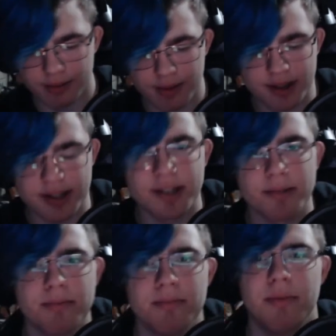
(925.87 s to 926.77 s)
It's got
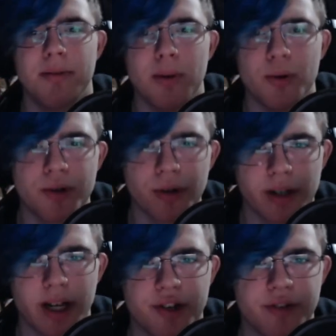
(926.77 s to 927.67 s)
some emotional
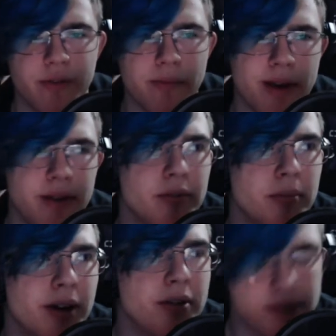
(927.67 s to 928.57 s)
connection for me from
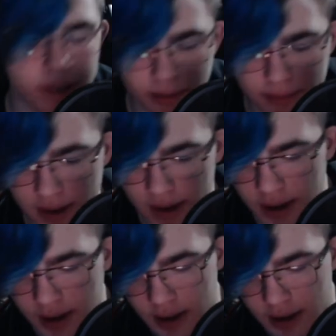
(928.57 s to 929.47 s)
when I was little.
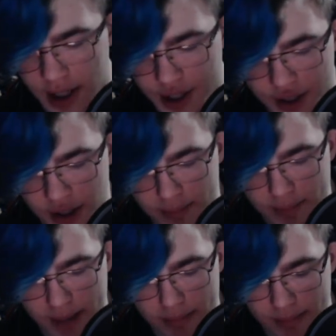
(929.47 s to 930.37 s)
All right. Do you like
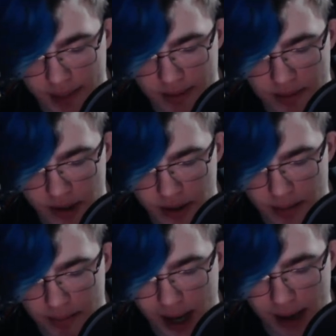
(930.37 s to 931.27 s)
pet names?
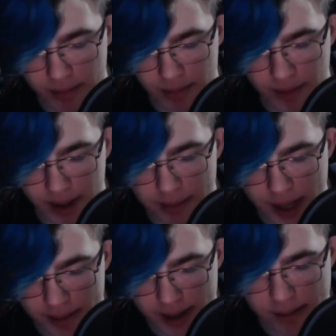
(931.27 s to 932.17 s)
Like
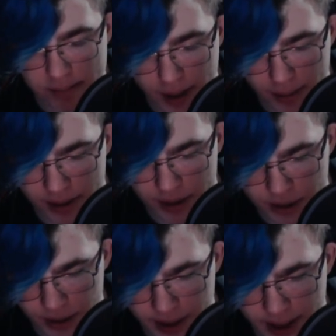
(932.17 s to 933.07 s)
Baby, Bubba,
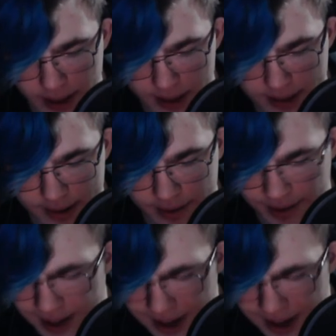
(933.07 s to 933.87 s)
Shortcake, etc.